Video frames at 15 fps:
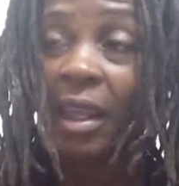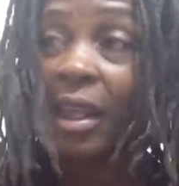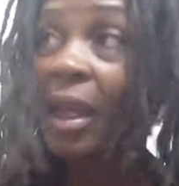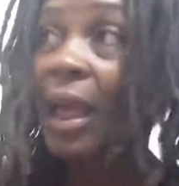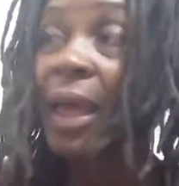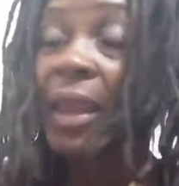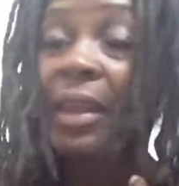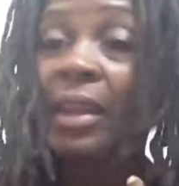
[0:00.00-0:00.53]
I
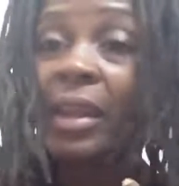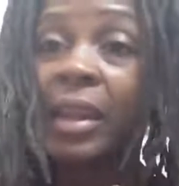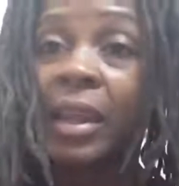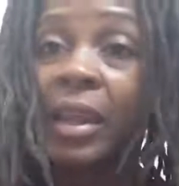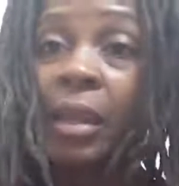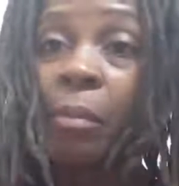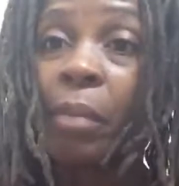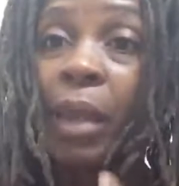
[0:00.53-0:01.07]
didn't need any
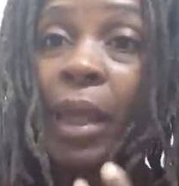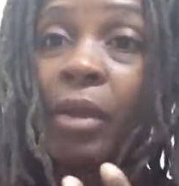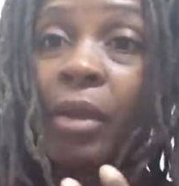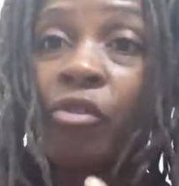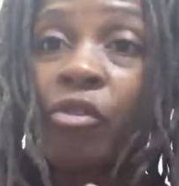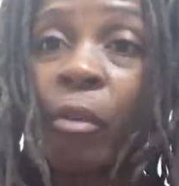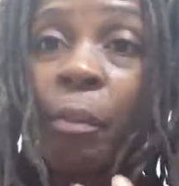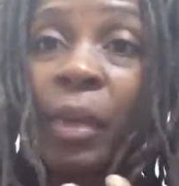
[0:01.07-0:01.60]
banners
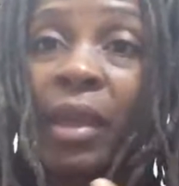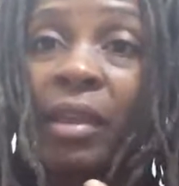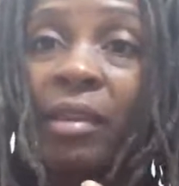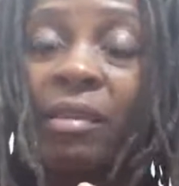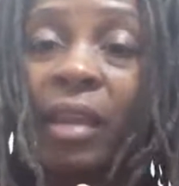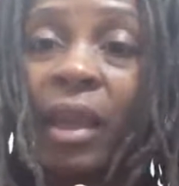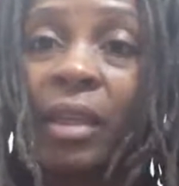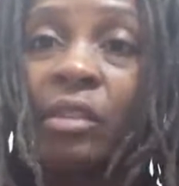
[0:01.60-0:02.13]
or picket
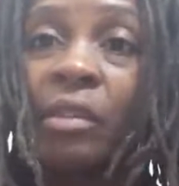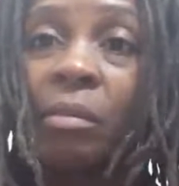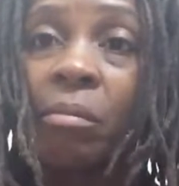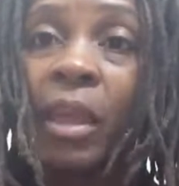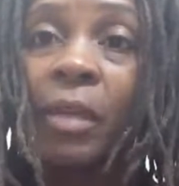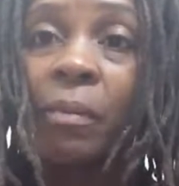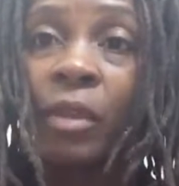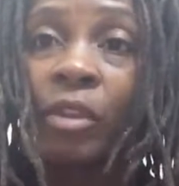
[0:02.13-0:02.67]
signs to make
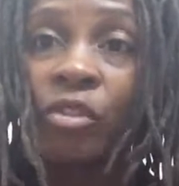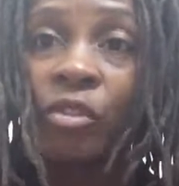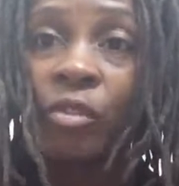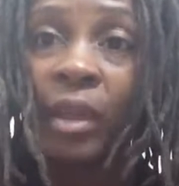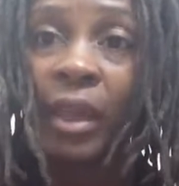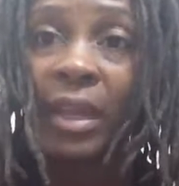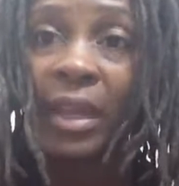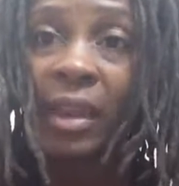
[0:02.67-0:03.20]
me do that.
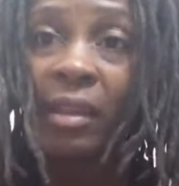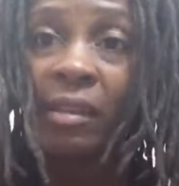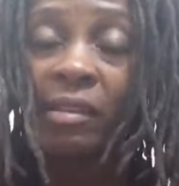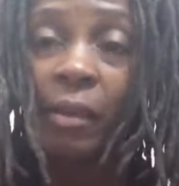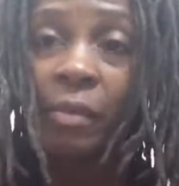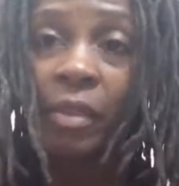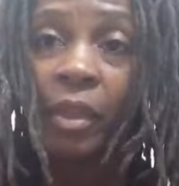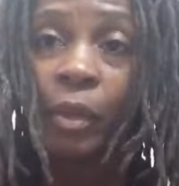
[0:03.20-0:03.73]
That is
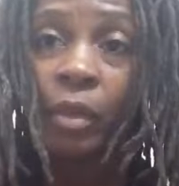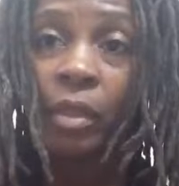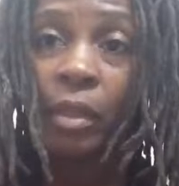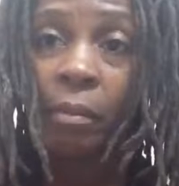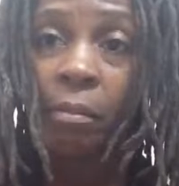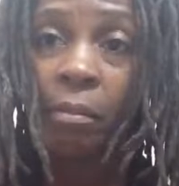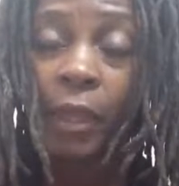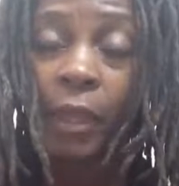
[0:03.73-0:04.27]
something within
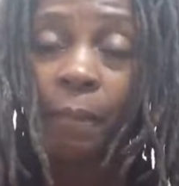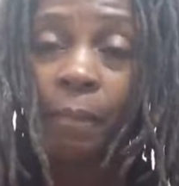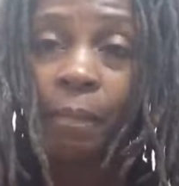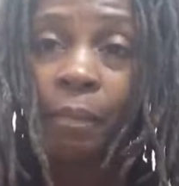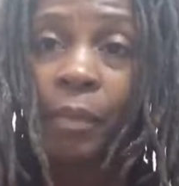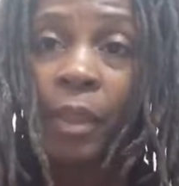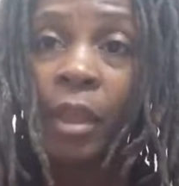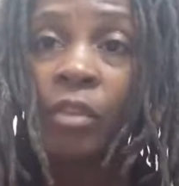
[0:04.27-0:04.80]
me.
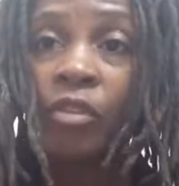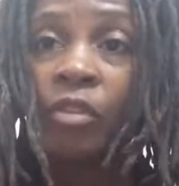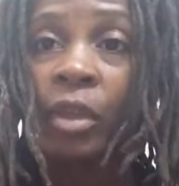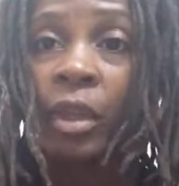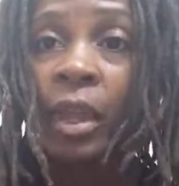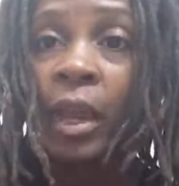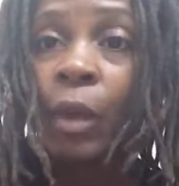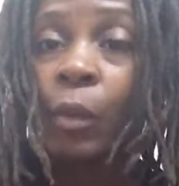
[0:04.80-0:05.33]
So again, I
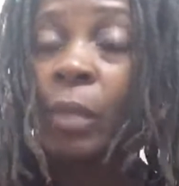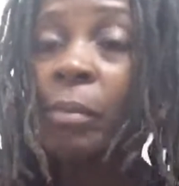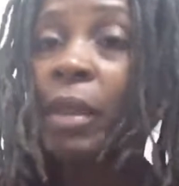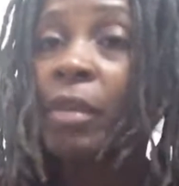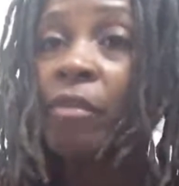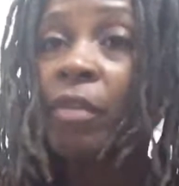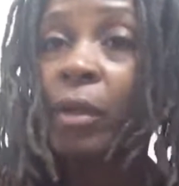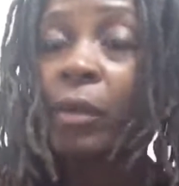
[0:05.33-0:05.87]
want to make
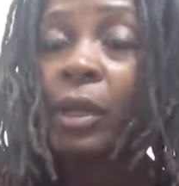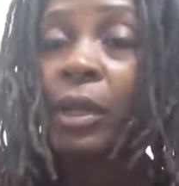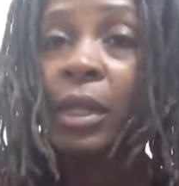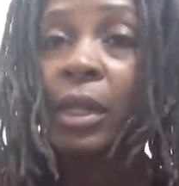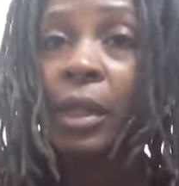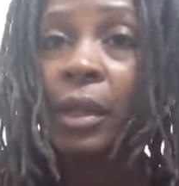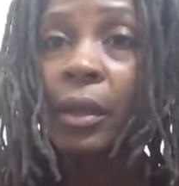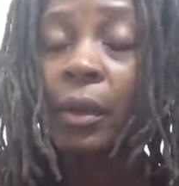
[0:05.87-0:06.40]
very
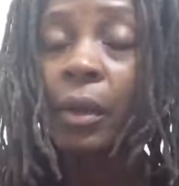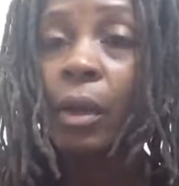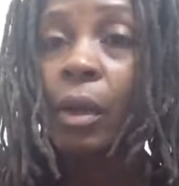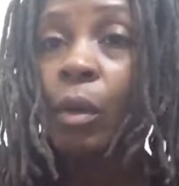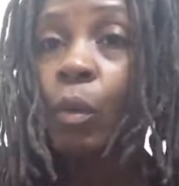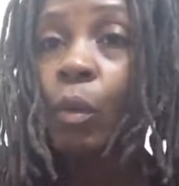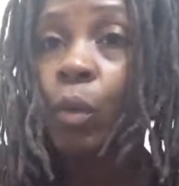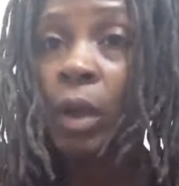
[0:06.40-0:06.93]
clear
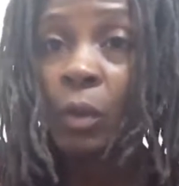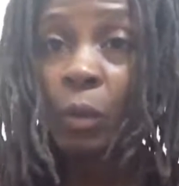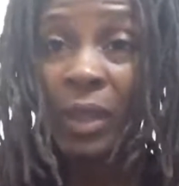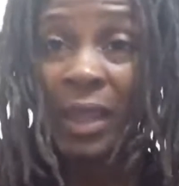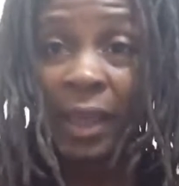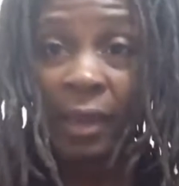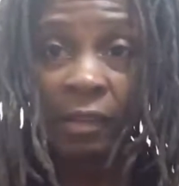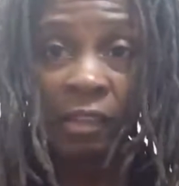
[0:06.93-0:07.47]
what we
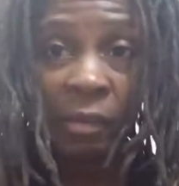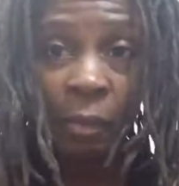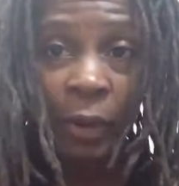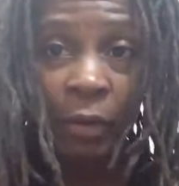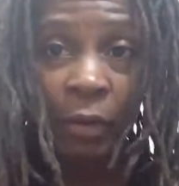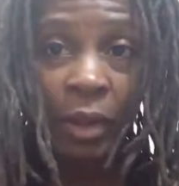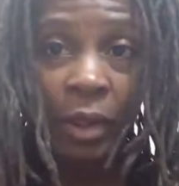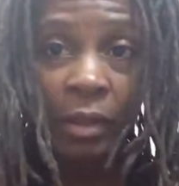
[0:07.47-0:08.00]

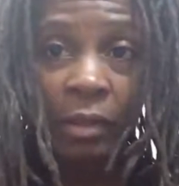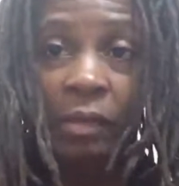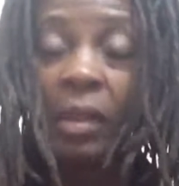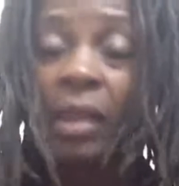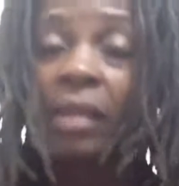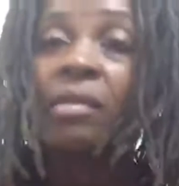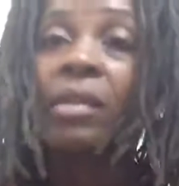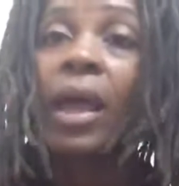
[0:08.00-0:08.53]
experience is
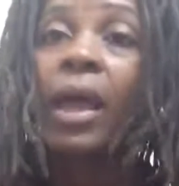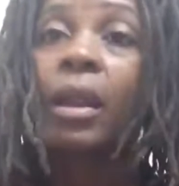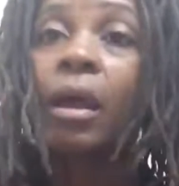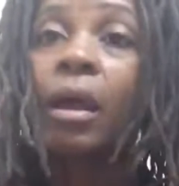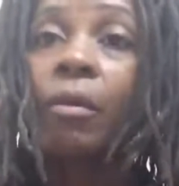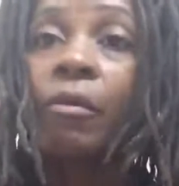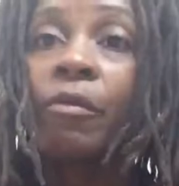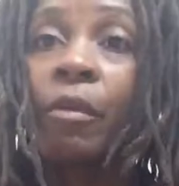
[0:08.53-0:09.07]
not up
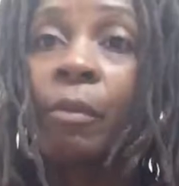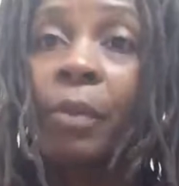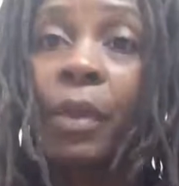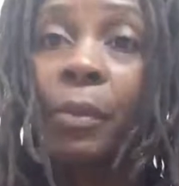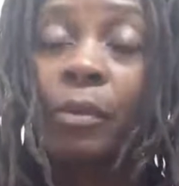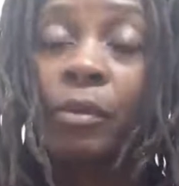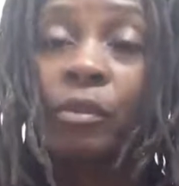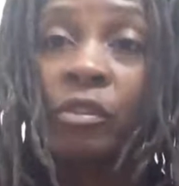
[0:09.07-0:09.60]
for
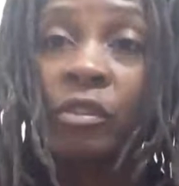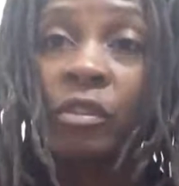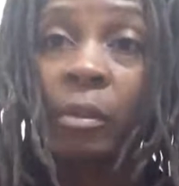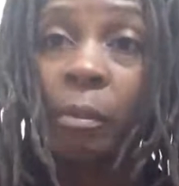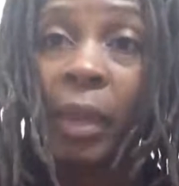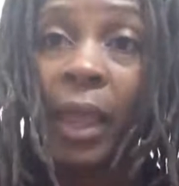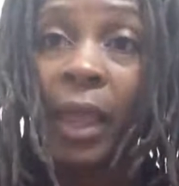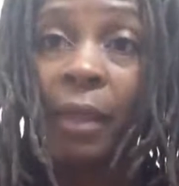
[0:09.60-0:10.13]
people's
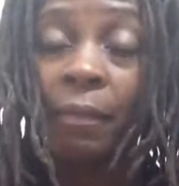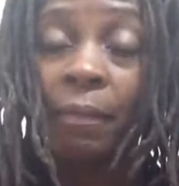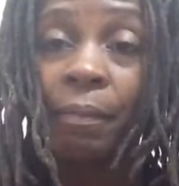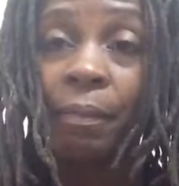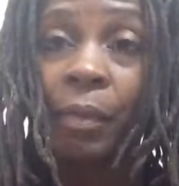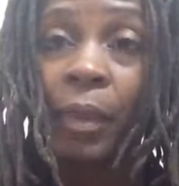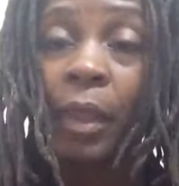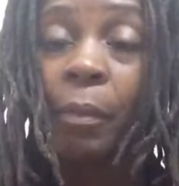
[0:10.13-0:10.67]
debate
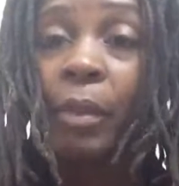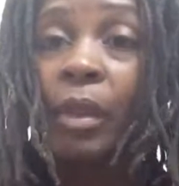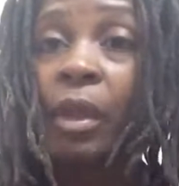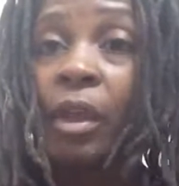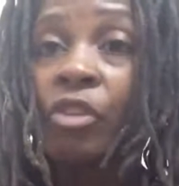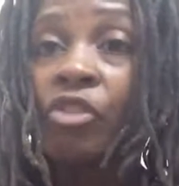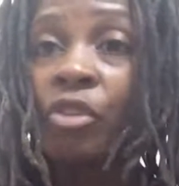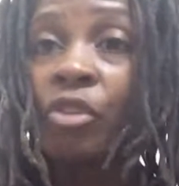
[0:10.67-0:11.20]
because
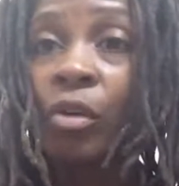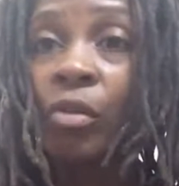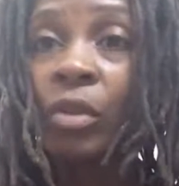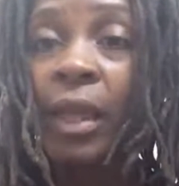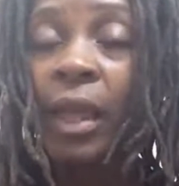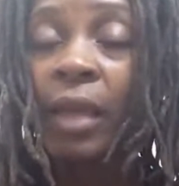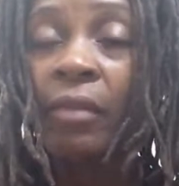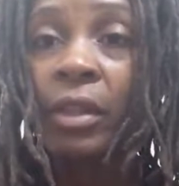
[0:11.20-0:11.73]
you only have a
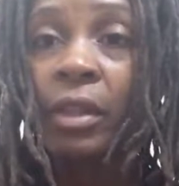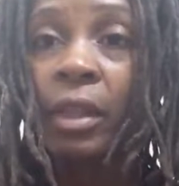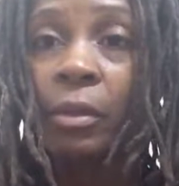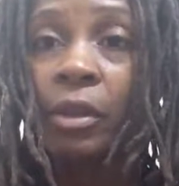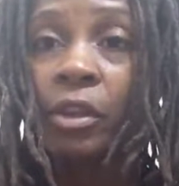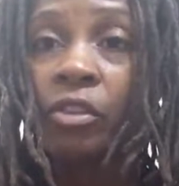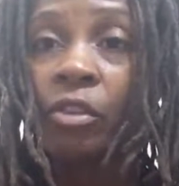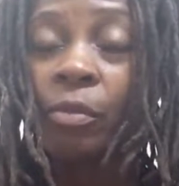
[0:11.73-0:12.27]

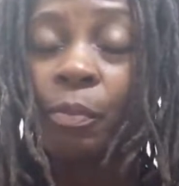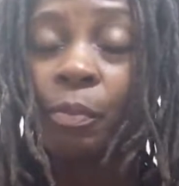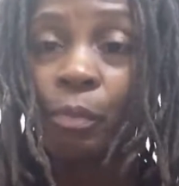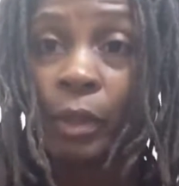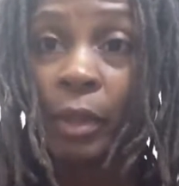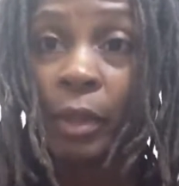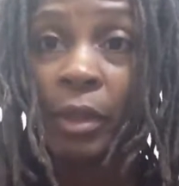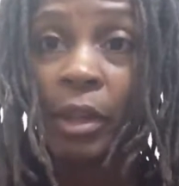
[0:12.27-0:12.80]

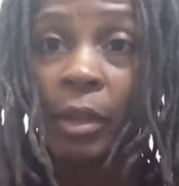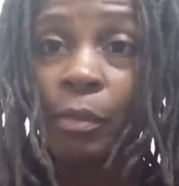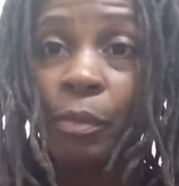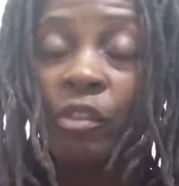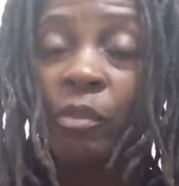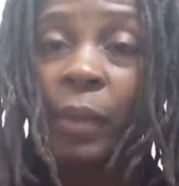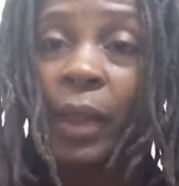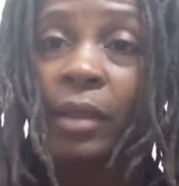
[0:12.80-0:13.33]
limited
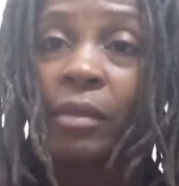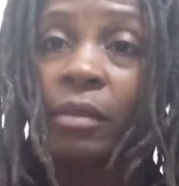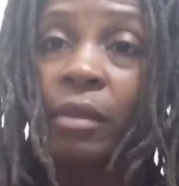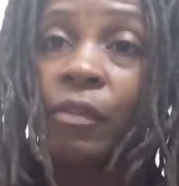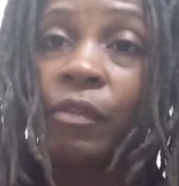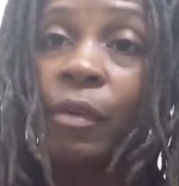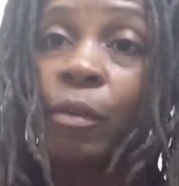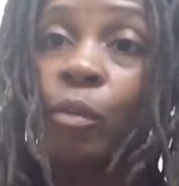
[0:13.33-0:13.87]
perspective
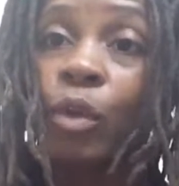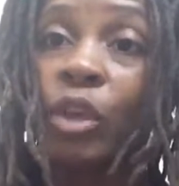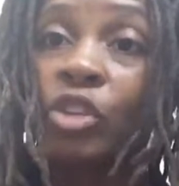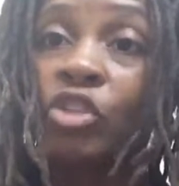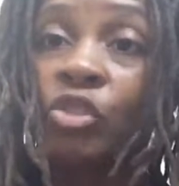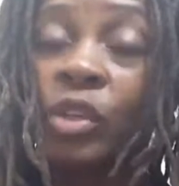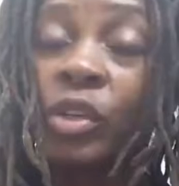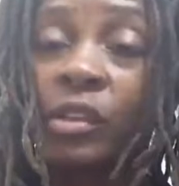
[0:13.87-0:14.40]
from what you
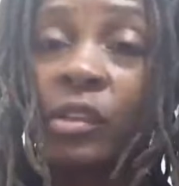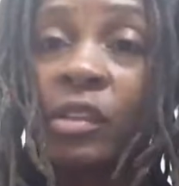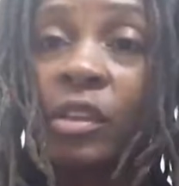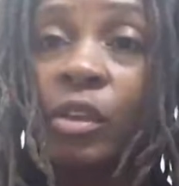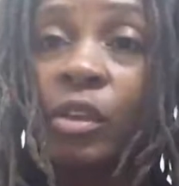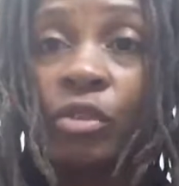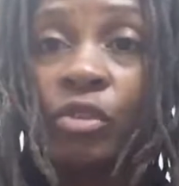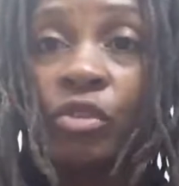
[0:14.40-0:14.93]
can see on
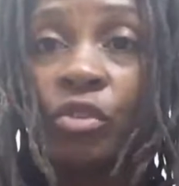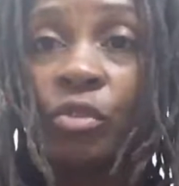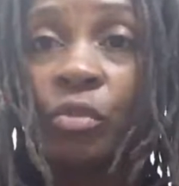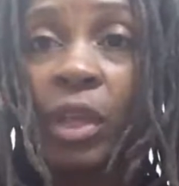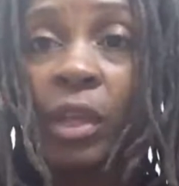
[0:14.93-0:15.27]
screen.